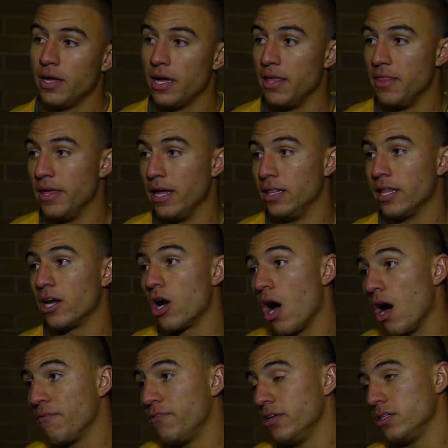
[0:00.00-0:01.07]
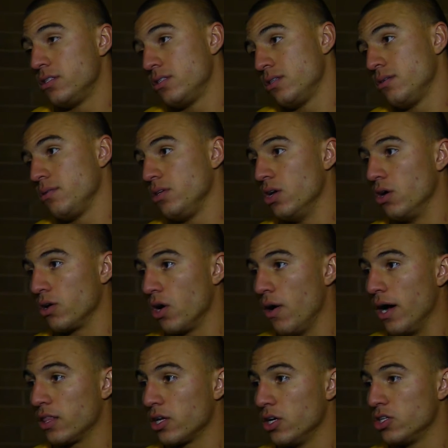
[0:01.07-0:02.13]
and then let our offense, you know, go
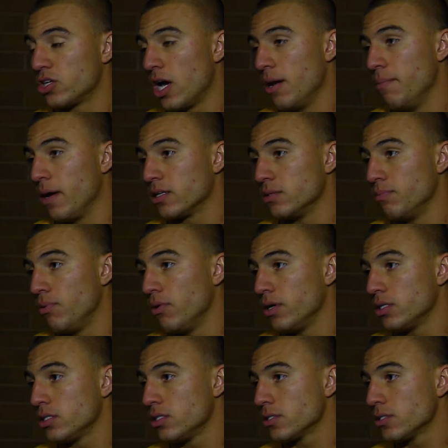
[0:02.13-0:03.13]
out there and try to make some points.